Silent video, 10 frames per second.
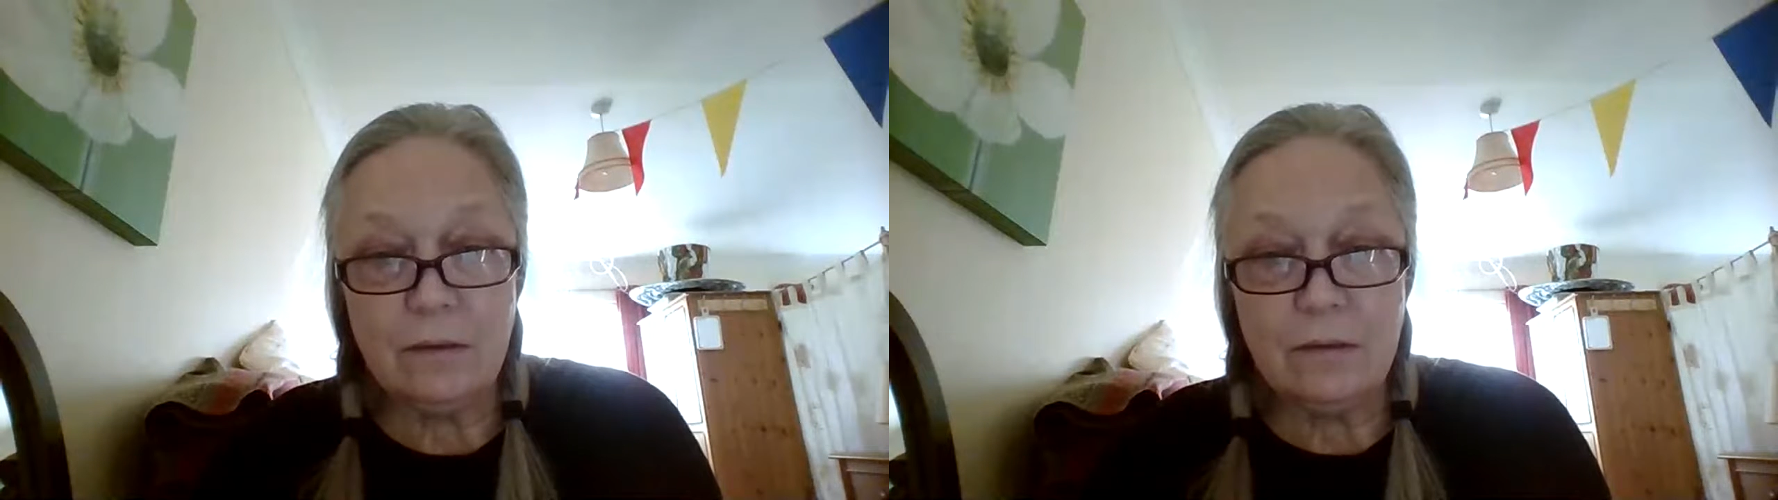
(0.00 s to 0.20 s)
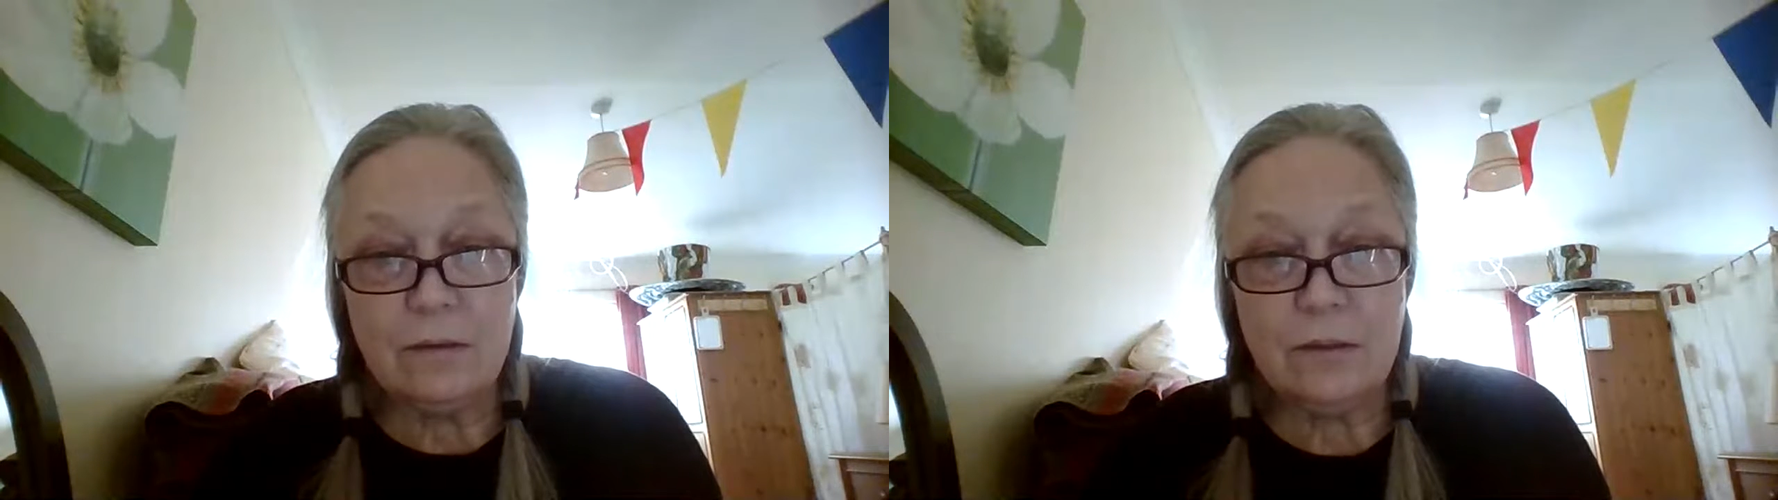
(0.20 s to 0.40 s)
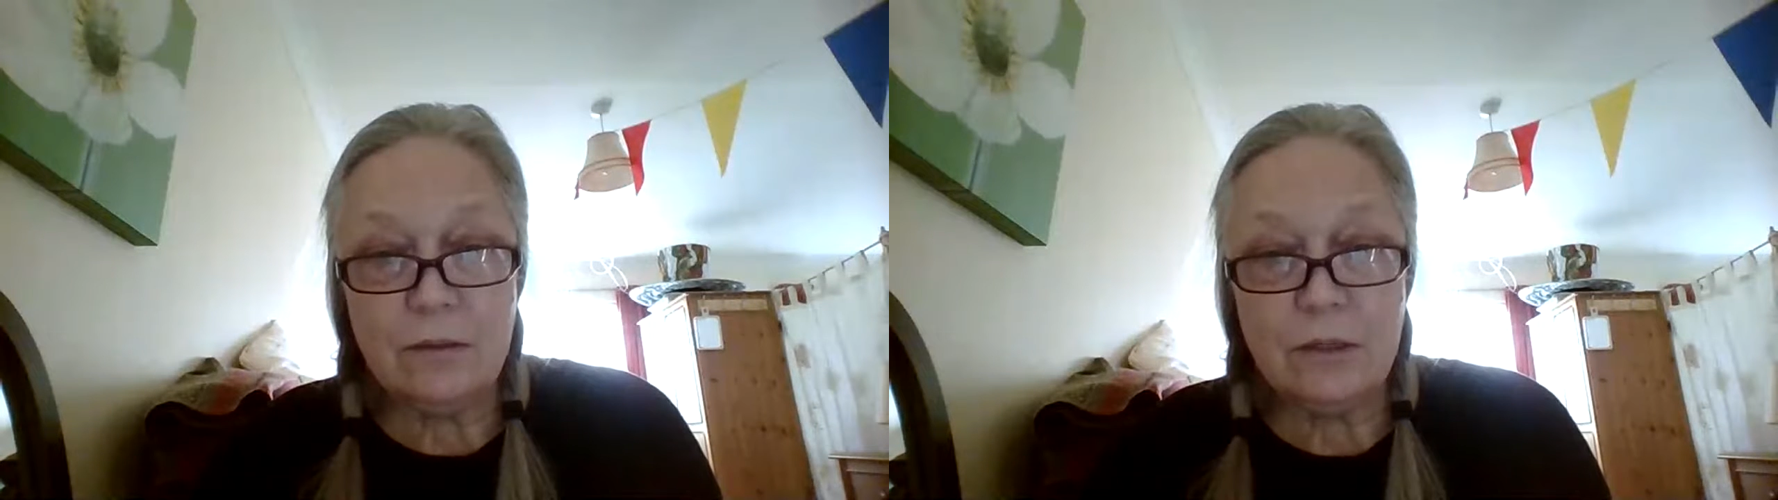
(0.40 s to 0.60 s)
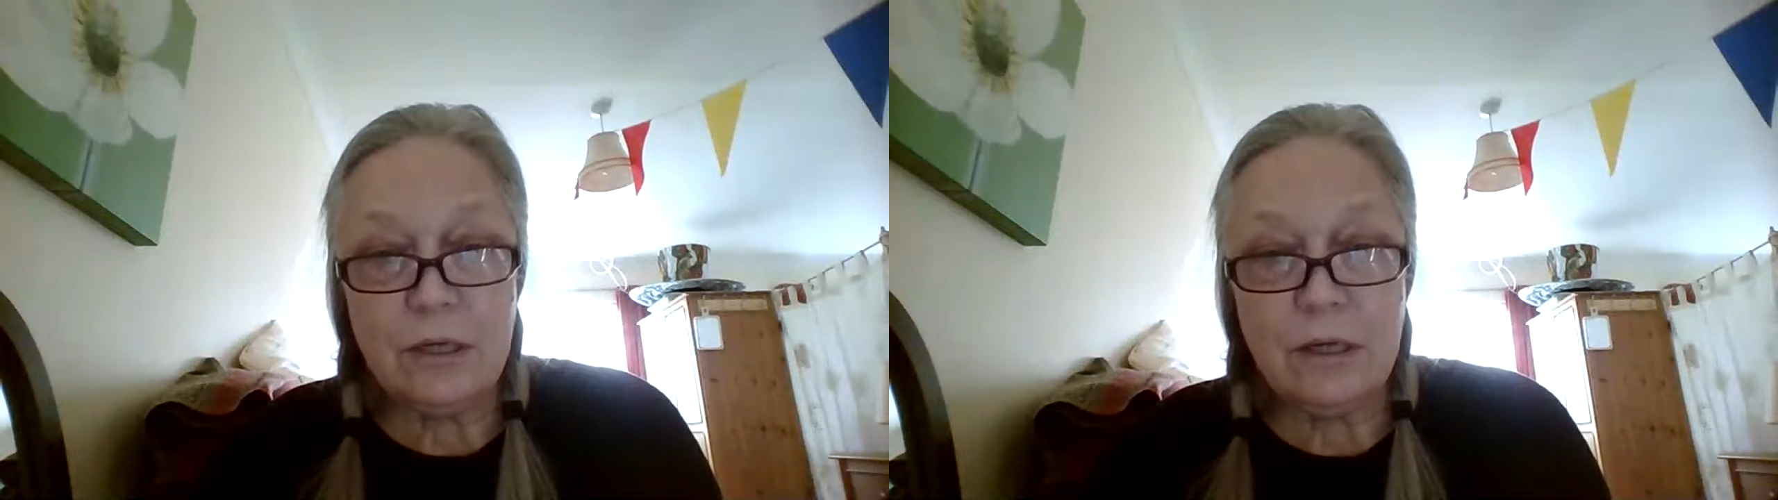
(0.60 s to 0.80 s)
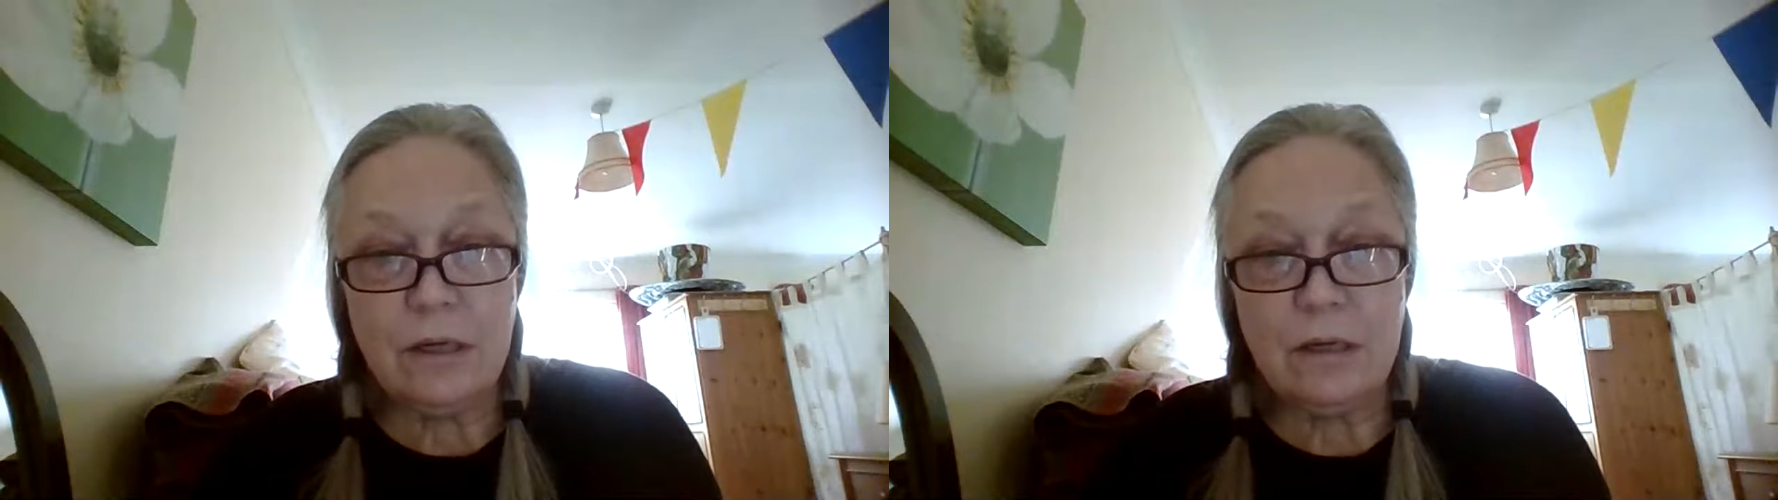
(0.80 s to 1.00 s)
So
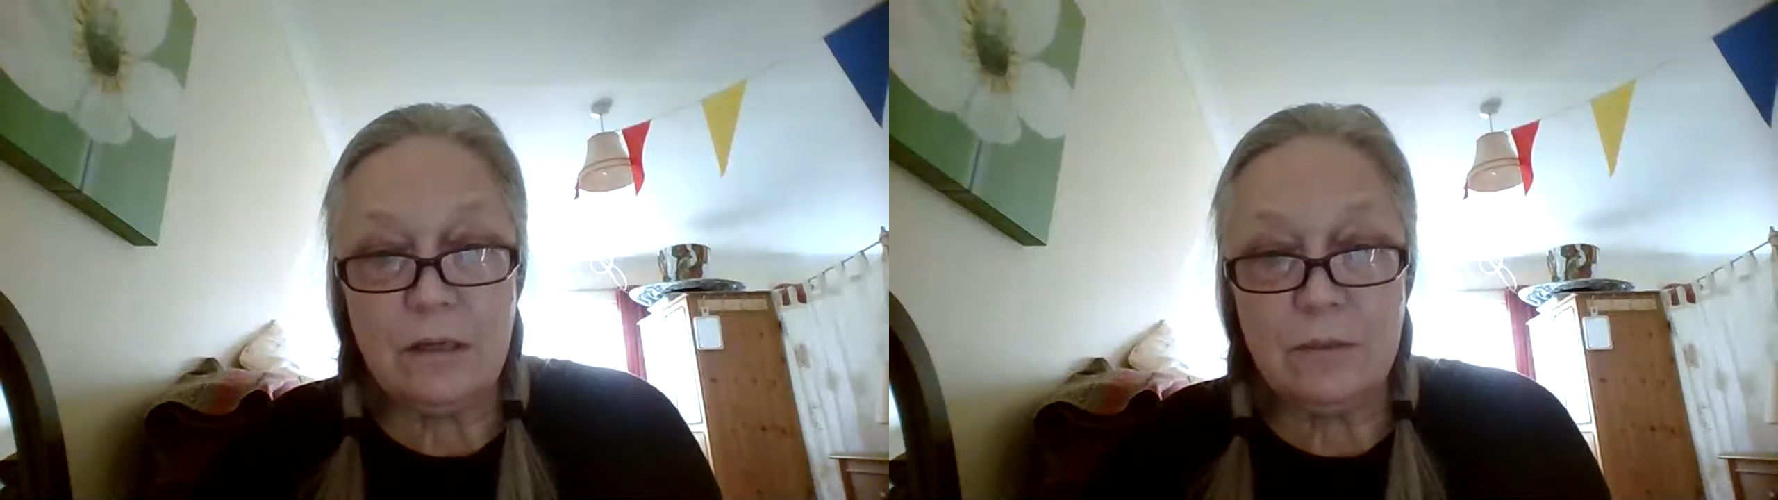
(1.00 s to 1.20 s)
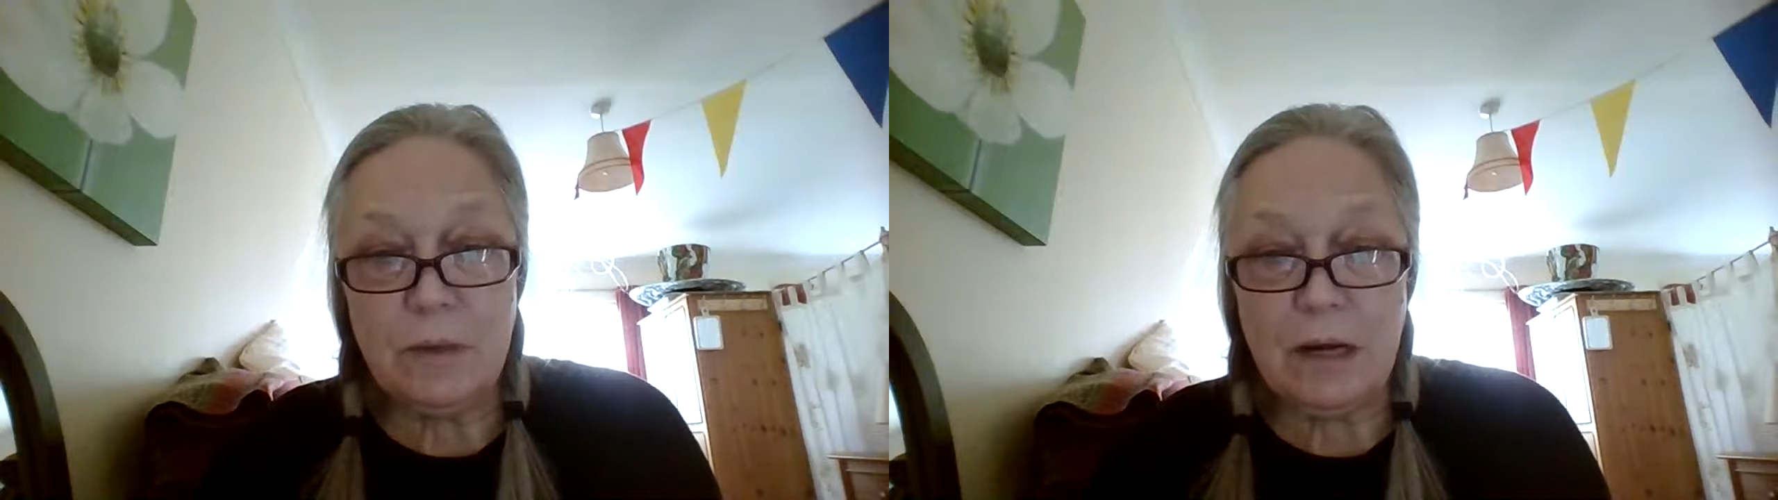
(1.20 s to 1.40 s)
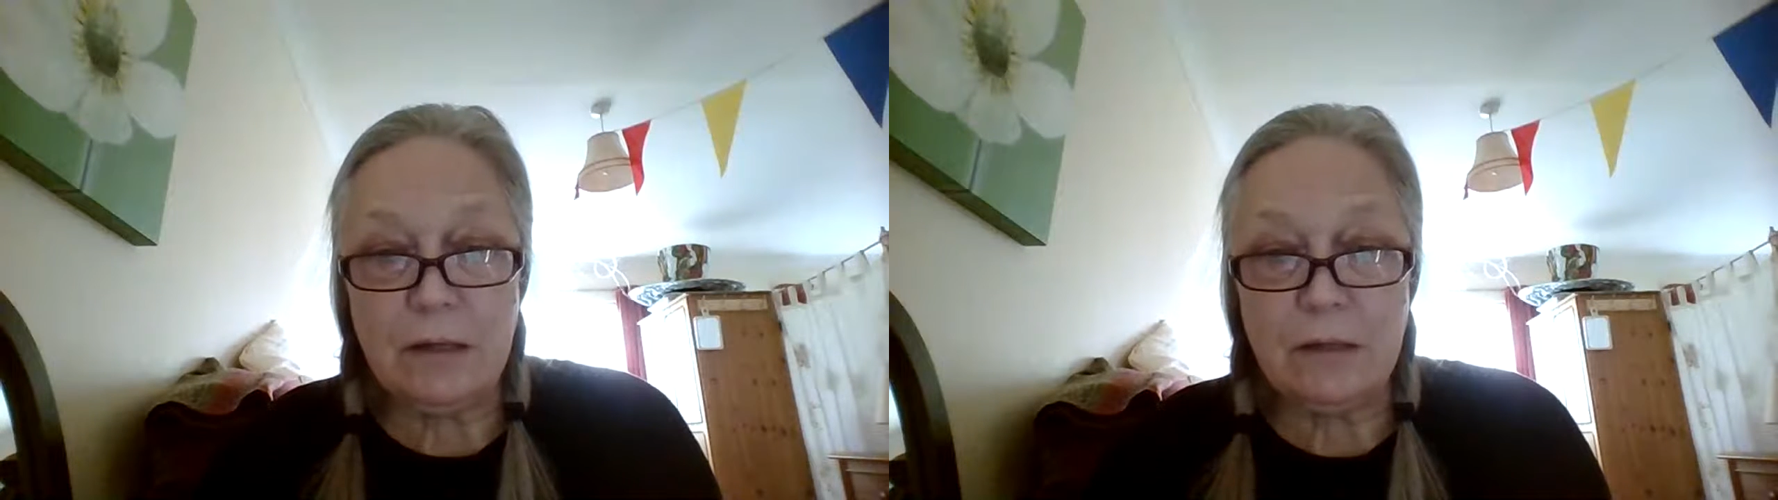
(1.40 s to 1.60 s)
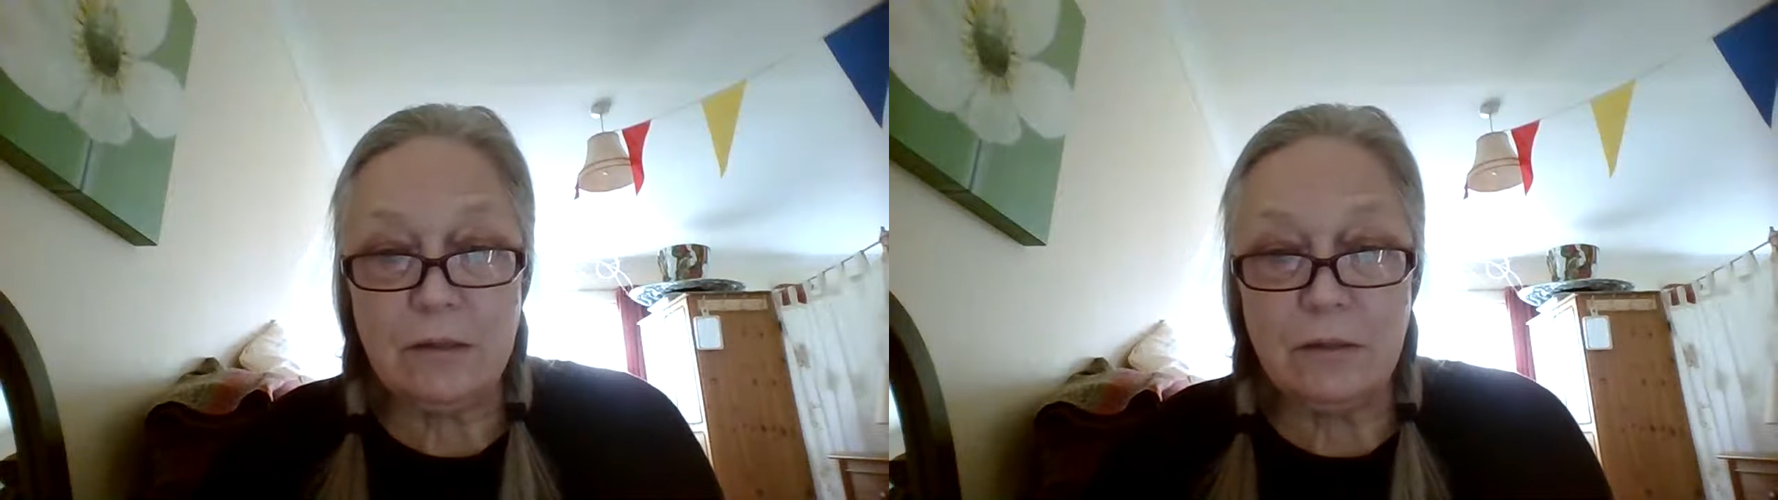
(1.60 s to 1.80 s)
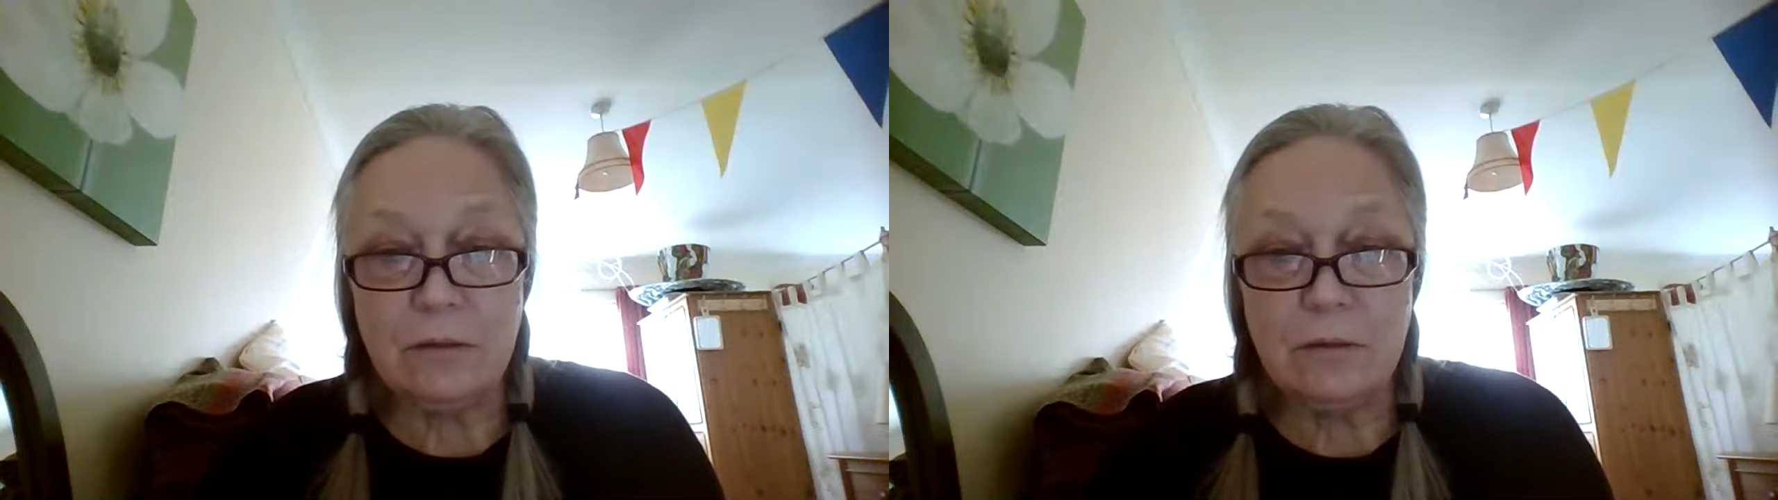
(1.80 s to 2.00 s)
she is planning
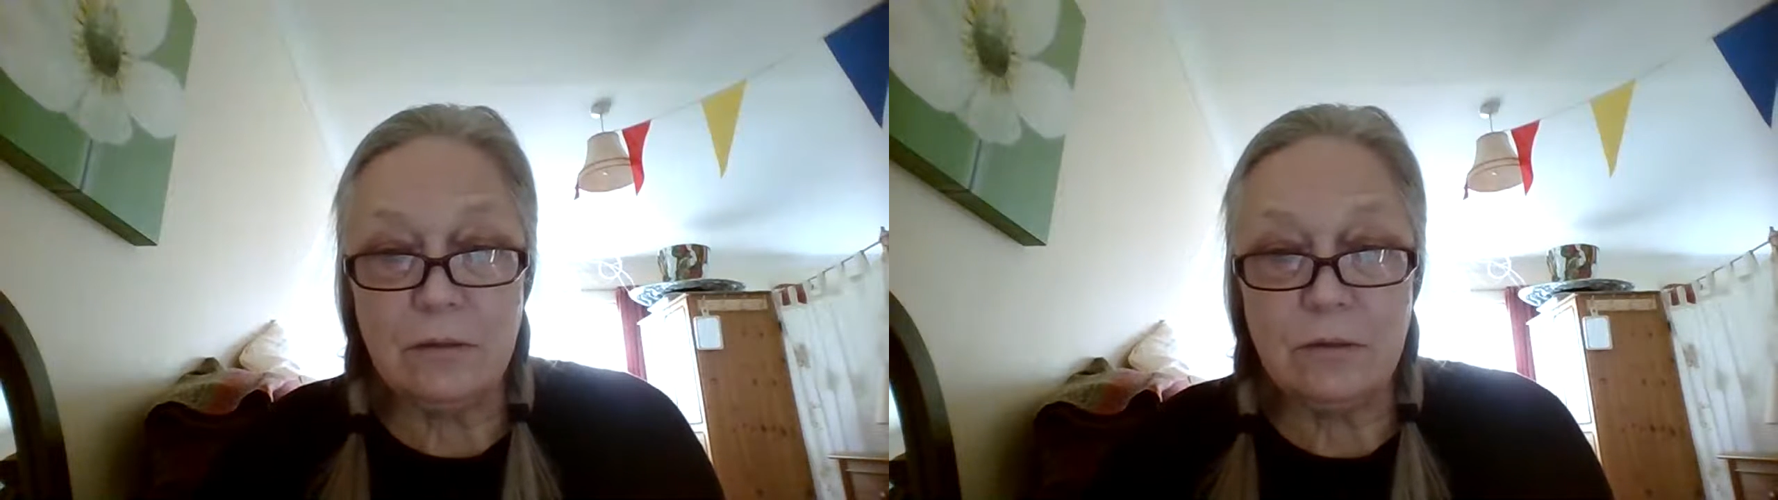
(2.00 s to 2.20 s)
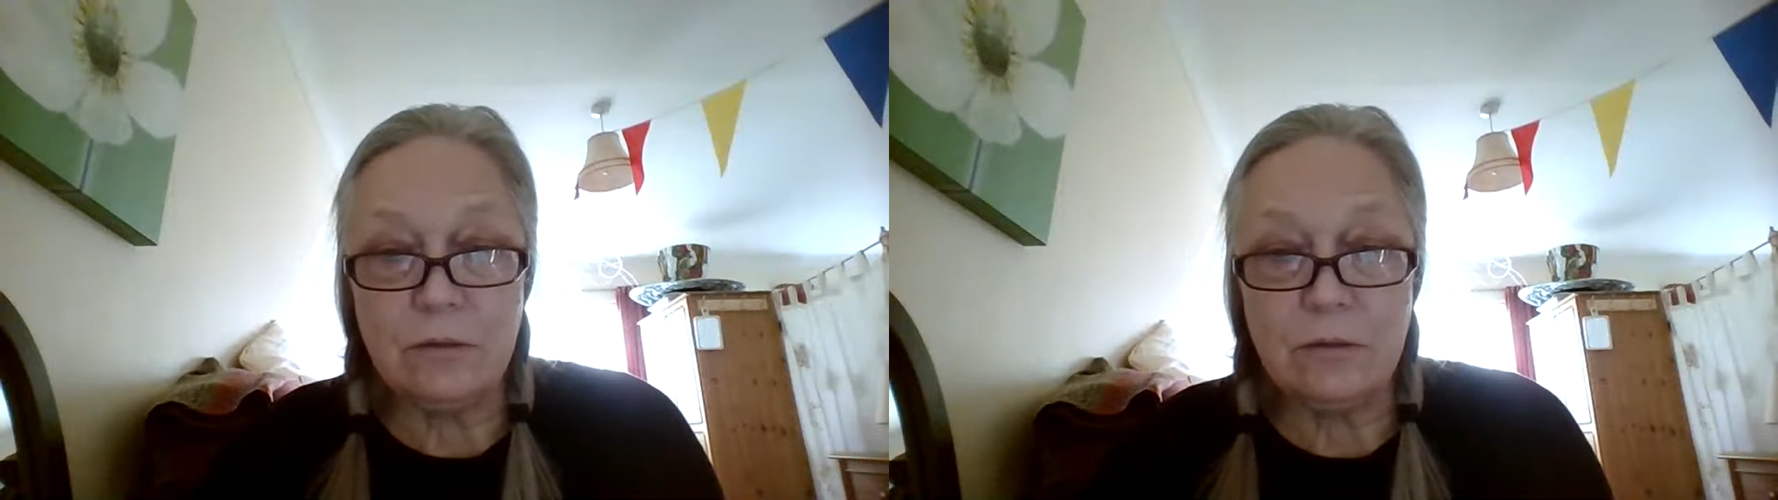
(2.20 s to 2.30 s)
to